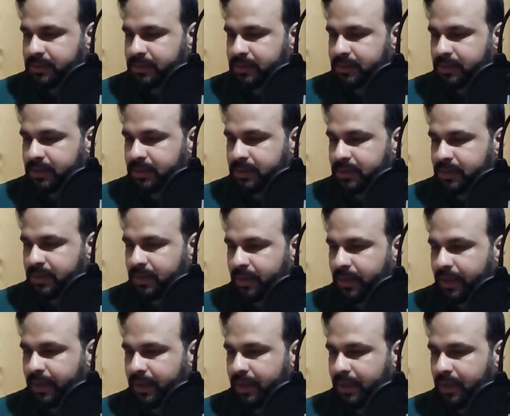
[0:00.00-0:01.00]
Okay, how
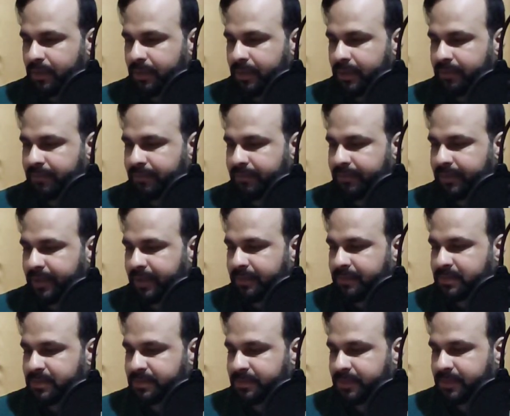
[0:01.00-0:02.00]
many frames per
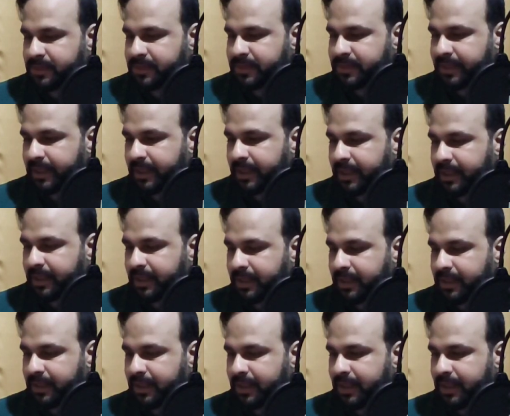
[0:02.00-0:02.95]
second it can.